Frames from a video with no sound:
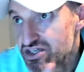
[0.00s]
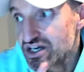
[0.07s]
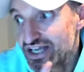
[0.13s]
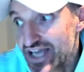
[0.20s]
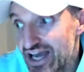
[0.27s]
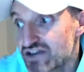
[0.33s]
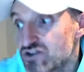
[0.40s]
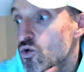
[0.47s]

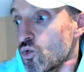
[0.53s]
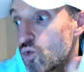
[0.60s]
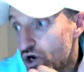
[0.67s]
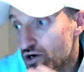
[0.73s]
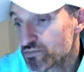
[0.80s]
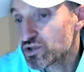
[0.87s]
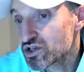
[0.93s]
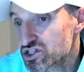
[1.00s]
Again, one
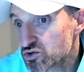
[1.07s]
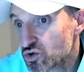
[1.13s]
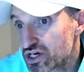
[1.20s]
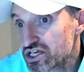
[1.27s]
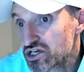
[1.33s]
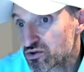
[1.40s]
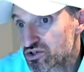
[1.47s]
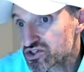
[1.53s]
plus one
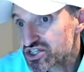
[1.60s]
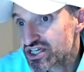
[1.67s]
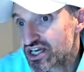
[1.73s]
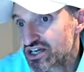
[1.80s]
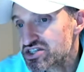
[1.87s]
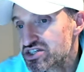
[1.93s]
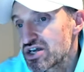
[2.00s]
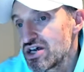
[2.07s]
equals
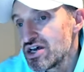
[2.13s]
six.